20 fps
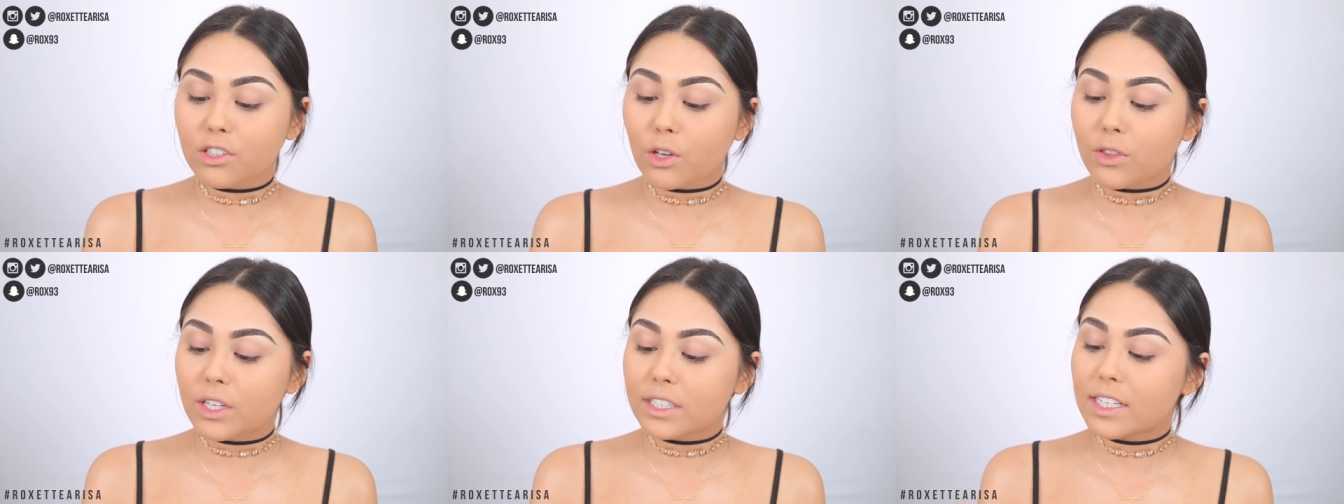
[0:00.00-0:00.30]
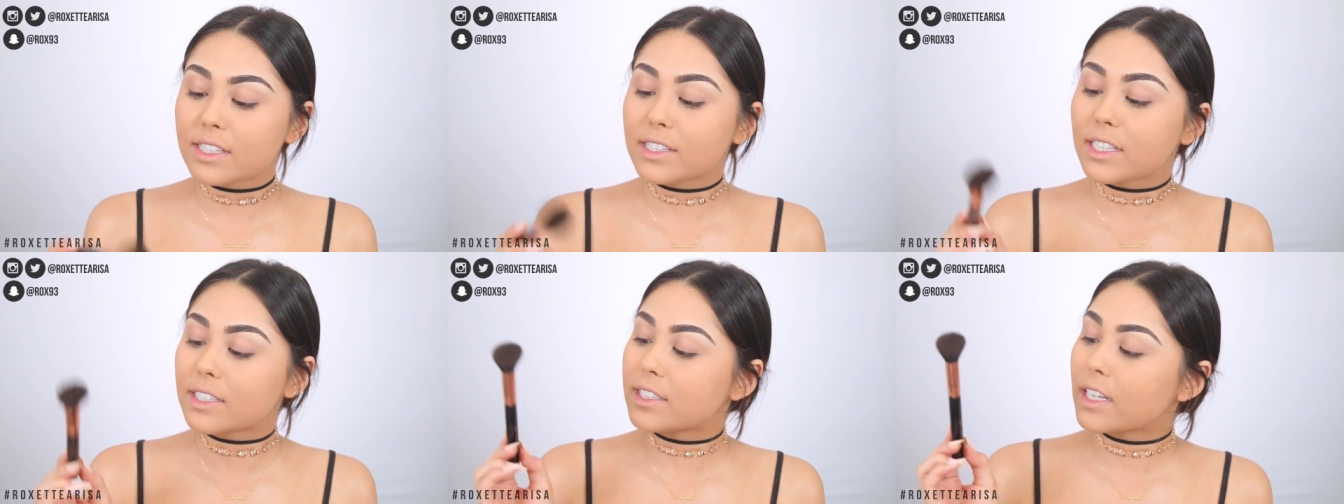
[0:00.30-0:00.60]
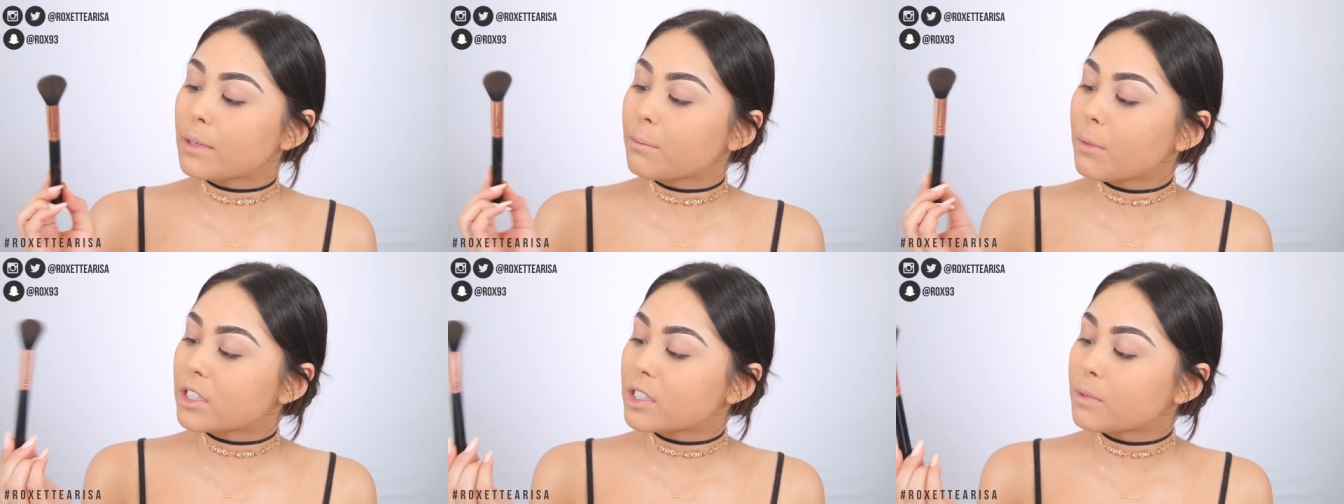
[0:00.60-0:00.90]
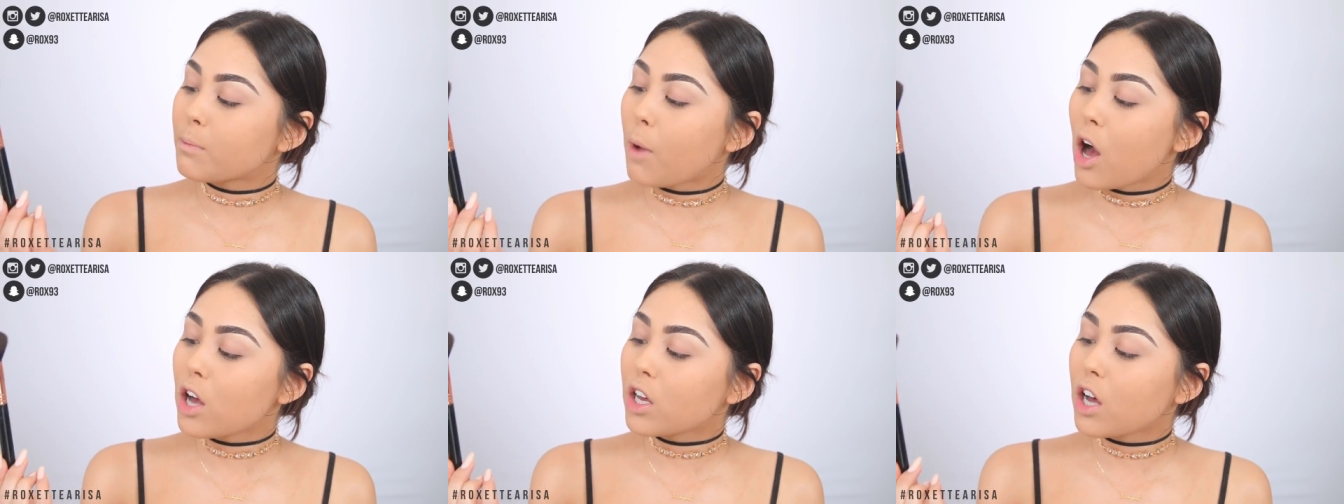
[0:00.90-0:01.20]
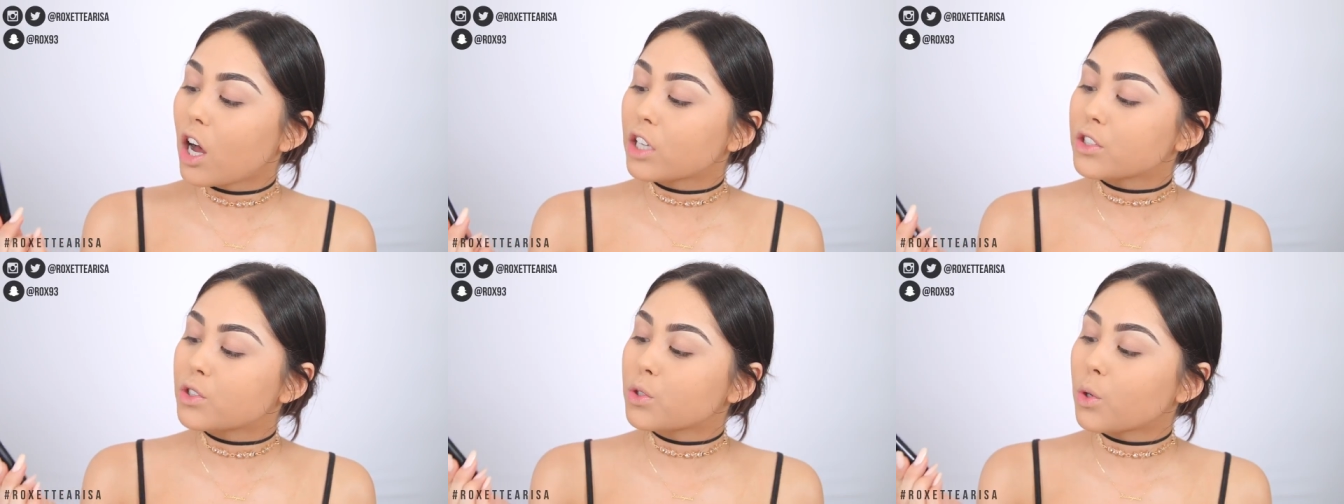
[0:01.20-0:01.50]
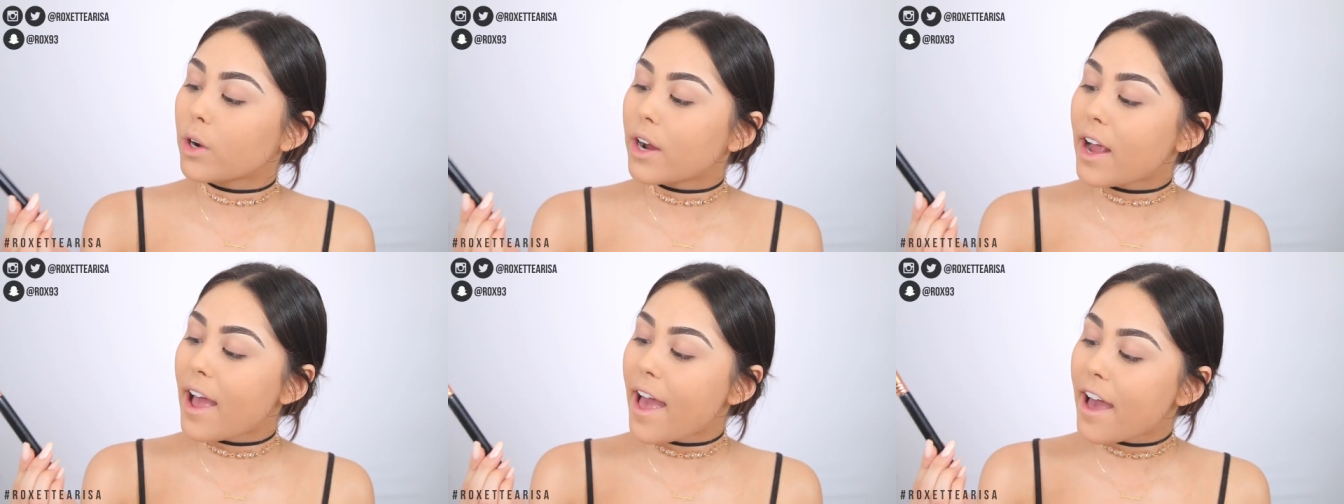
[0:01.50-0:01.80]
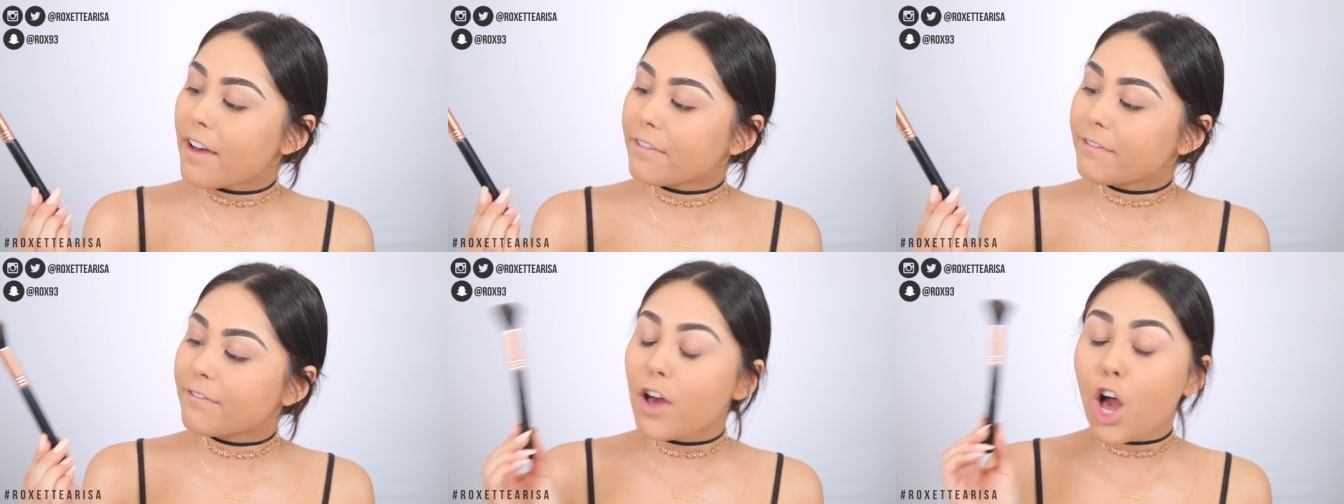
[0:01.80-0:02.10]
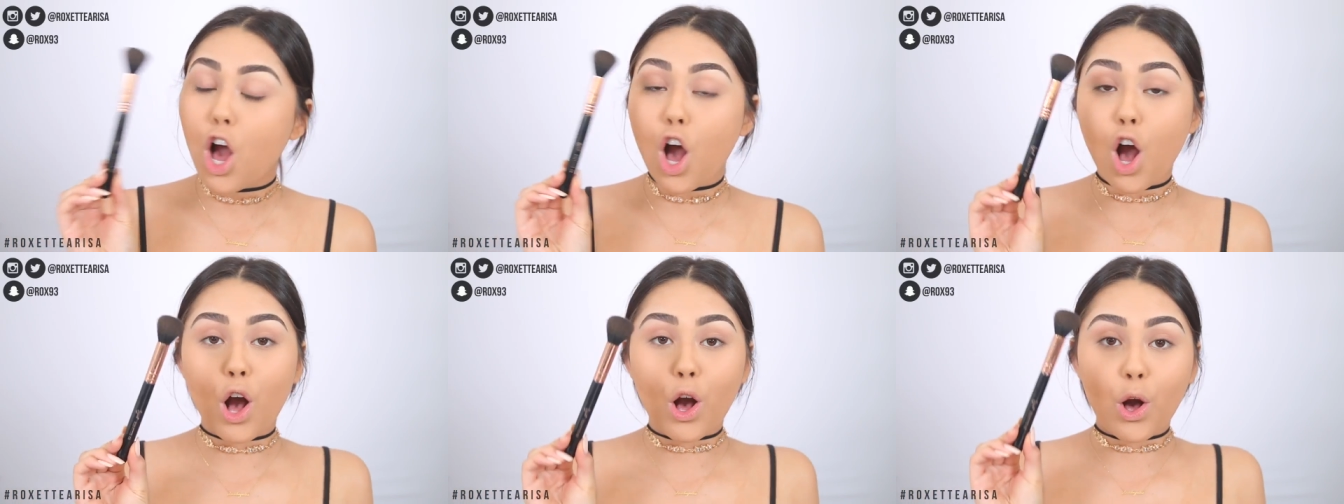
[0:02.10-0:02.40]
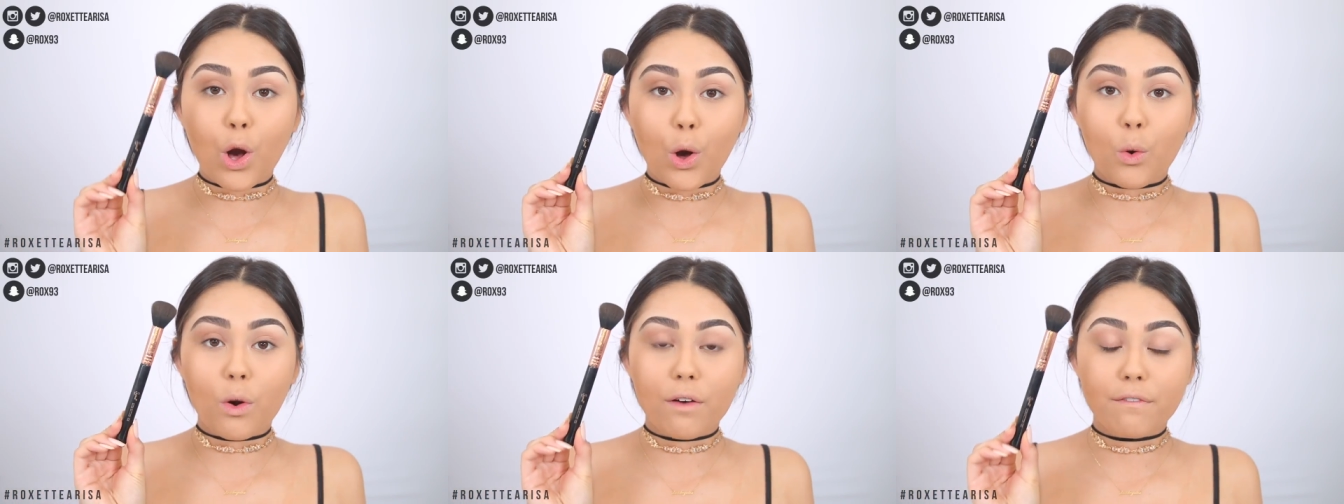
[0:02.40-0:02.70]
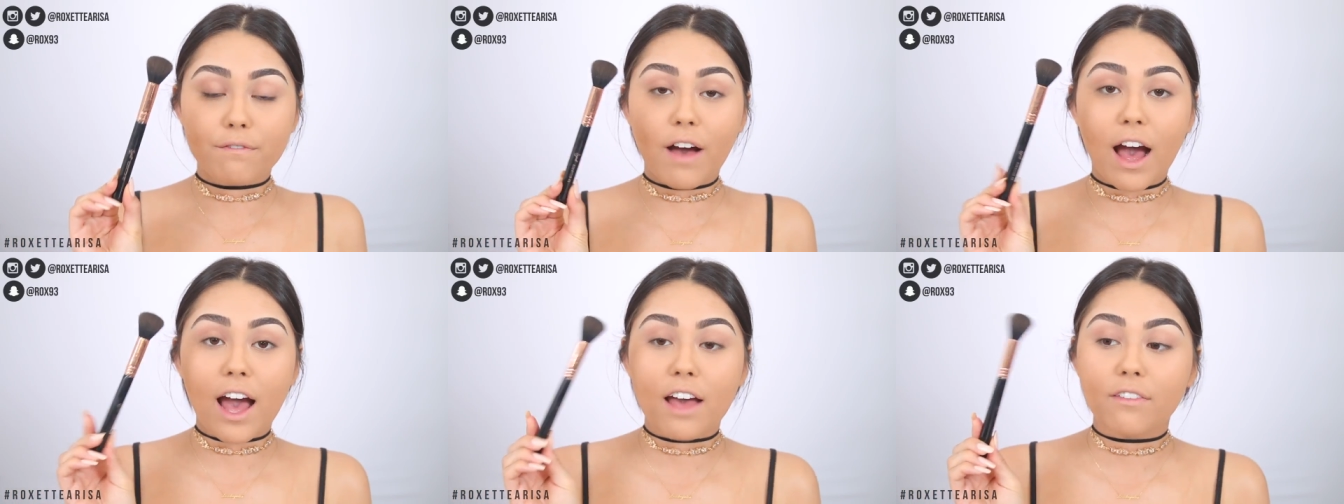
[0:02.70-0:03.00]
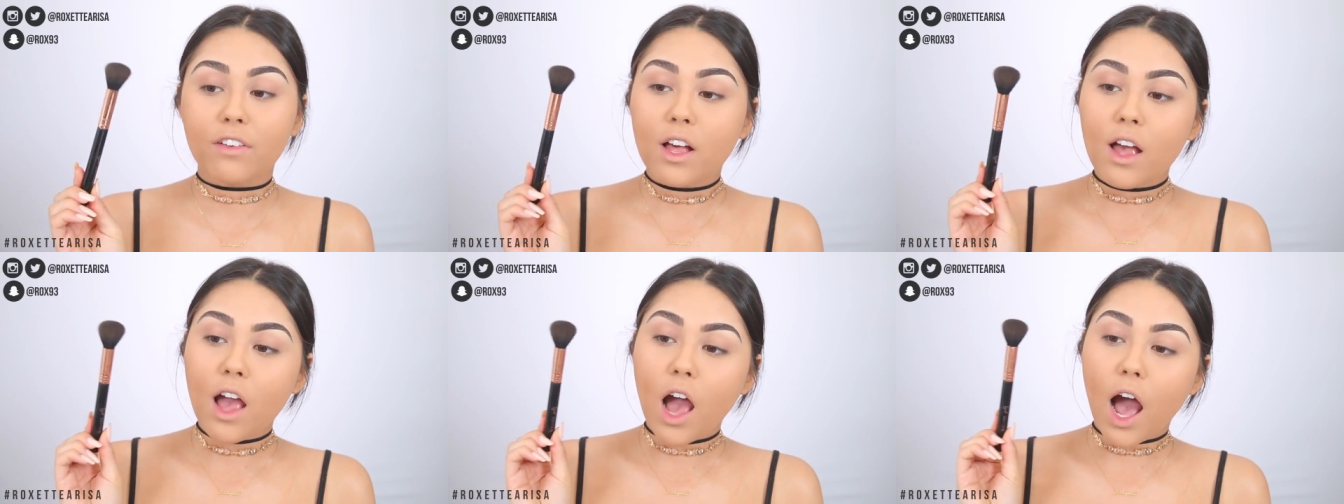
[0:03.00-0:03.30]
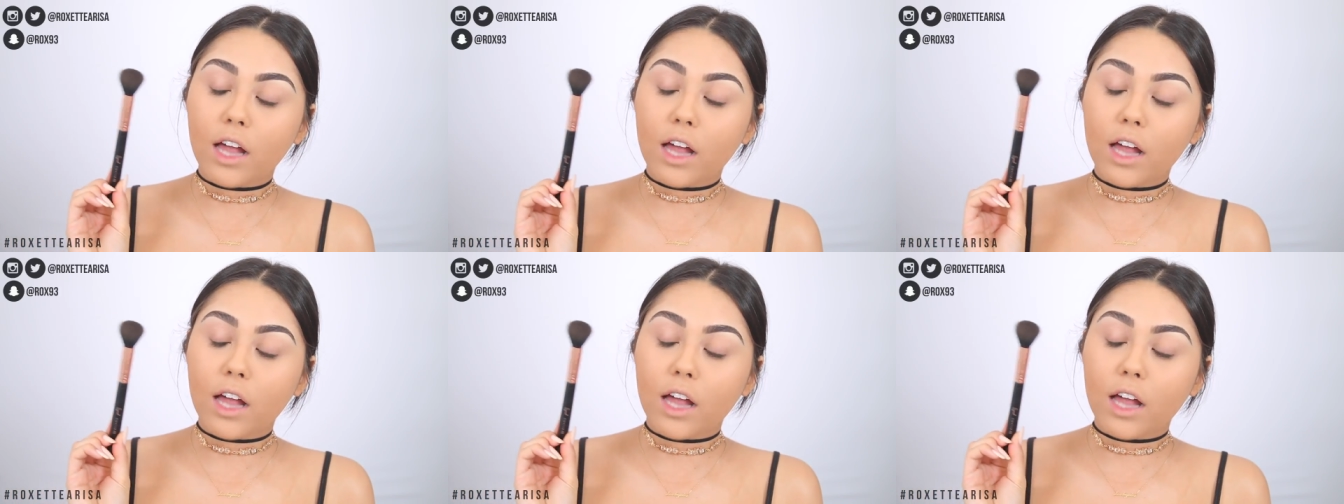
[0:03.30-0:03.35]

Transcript: So this is the Sigma Small Contour F05.